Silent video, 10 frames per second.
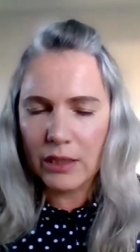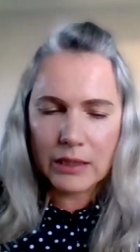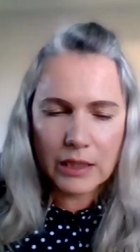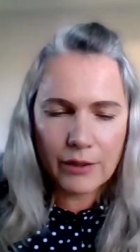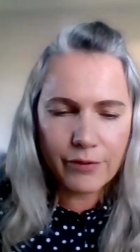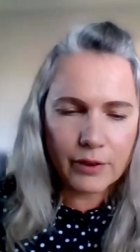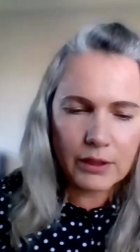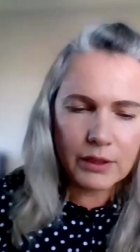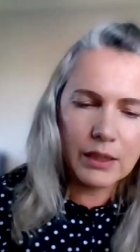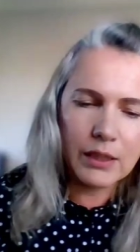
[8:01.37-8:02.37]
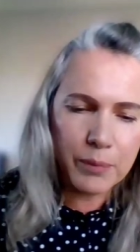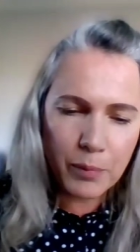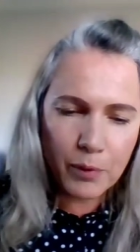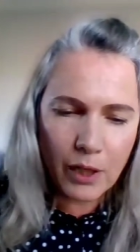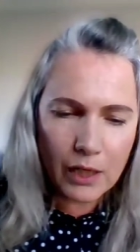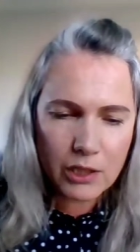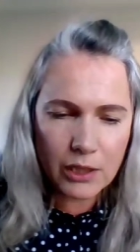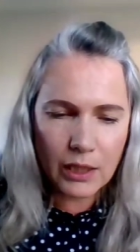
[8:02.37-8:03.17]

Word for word: it's different, and people are actually